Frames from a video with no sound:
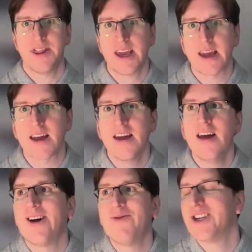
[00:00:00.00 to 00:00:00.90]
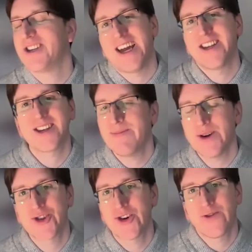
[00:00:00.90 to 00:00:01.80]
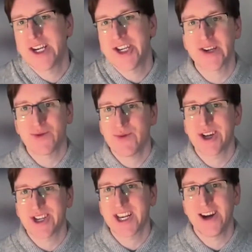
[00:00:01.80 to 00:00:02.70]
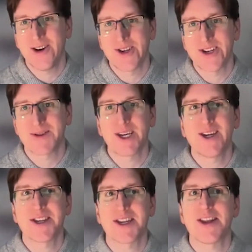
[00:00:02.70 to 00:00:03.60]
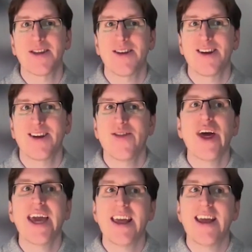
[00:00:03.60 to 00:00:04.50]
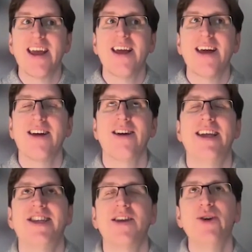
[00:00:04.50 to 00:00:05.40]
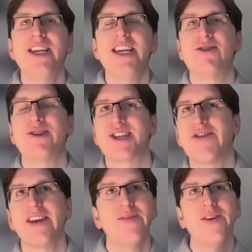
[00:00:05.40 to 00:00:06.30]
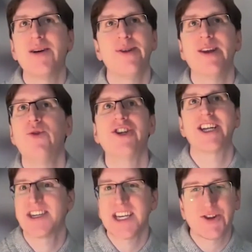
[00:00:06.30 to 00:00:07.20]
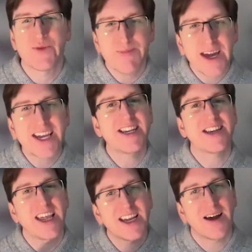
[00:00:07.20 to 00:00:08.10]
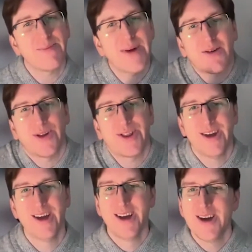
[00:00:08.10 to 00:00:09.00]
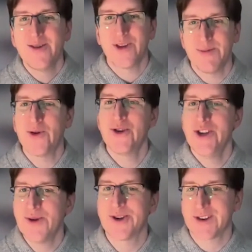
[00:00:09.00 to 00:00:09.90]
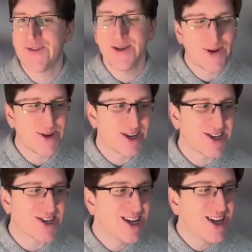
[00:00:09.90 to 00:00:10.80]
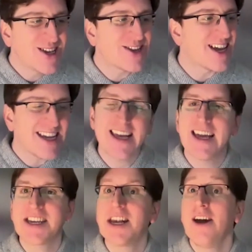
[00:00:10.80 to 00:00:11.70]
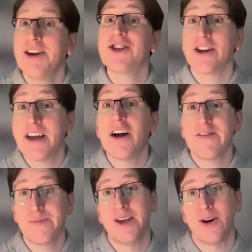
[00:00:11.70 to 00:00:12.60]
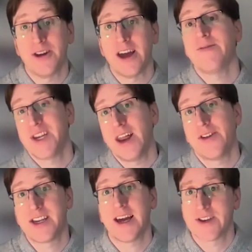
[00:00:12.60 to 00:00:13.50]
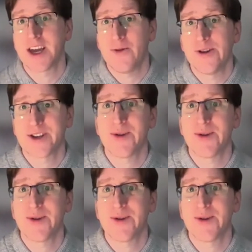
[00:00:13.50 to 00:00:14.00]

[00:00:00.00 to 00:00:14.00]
thing, which yeah doesn't build strong relationships with our stakeholders because they instead we need to understand the environment in which that decision was made and then come back with a more nuanced viewpoint. So yeah, it's a learning journey I've been on, and I've seen others have to go on as